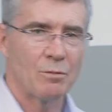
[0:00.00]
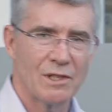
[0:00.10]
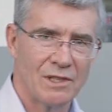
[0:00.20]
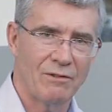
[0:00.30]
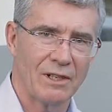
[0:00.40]

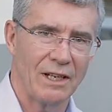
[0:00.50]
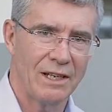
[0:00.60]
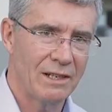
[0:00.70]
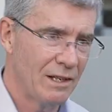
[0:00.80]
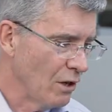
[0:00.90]

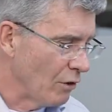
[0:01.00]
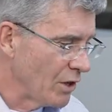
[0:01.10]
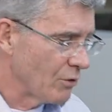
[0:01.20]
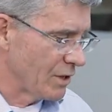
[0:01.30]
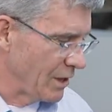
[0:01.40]
specifically, of
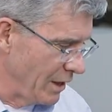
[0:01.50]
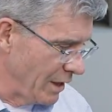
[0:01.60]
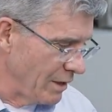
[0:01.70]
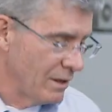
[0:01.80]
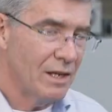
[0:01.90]
interest
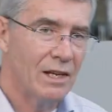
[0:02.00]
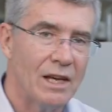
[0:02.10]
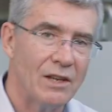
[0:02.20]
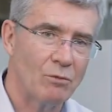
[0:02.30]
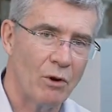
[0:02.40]
here,
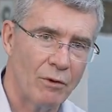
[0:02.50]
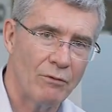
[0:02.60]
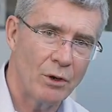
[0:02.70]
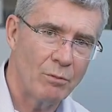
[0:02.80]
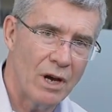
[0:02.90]
is what we're
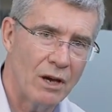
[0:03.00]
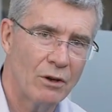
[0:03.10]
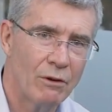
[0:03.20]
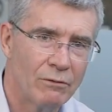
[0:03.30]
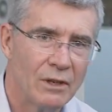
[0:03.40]
very proud
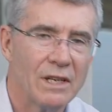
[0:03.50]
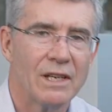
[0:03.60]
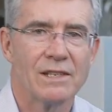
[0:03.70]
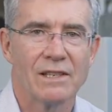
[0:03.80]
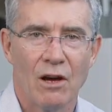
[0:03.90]
of,
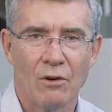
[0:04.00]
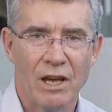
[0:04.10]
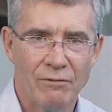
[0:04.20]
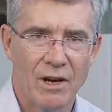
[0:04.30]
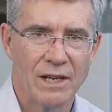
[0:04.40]
is our
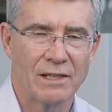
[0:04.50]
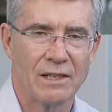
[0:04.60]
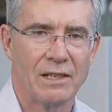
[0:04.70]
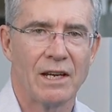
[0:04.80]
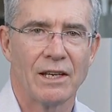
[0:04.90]
FIT,
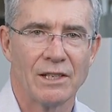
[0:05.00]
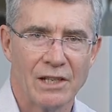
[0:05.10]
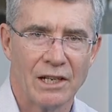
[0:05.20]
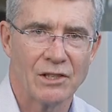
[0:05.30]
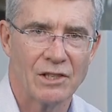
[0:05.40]

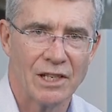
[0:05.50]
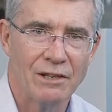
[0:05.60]
Intelligent